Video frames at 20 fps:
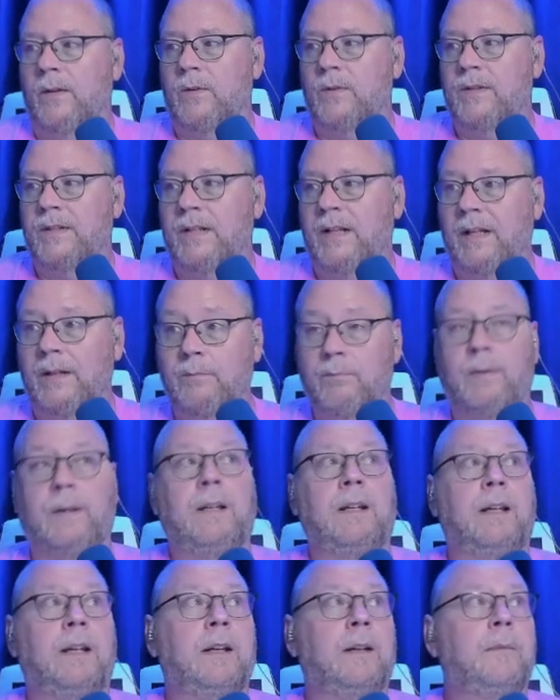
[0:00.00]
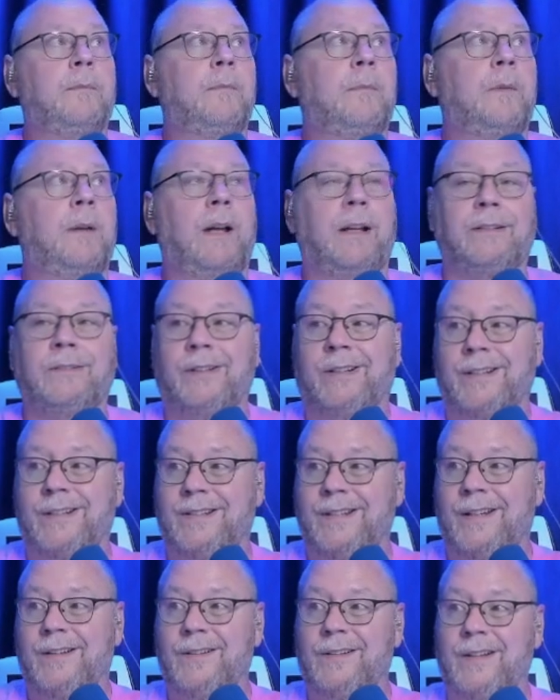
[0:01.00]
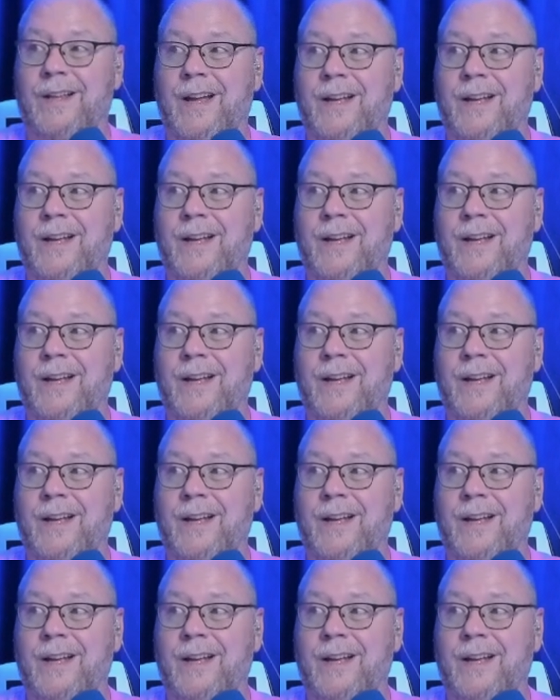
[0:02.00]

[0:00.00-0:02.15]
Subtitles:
there's 10 p.m., and you can see